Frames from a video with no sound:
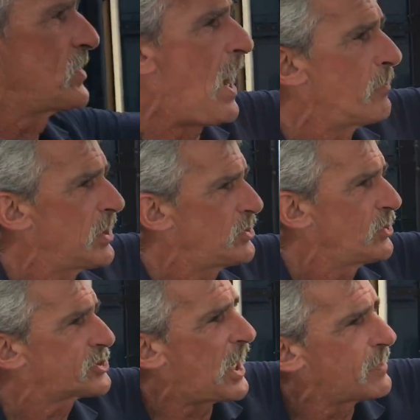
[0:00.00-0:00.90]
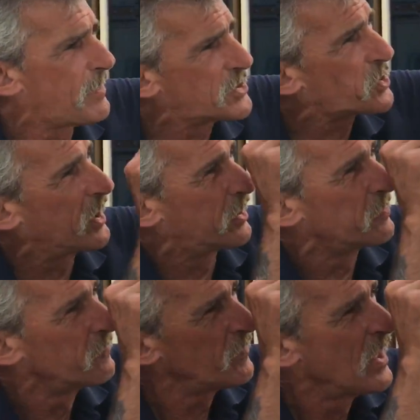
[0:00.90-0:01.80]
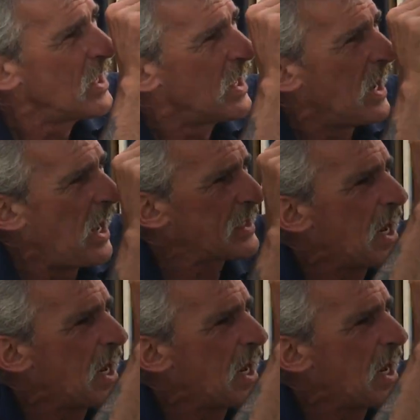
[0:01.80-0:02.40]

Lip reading: now I'm gonna do the side of my trailer. I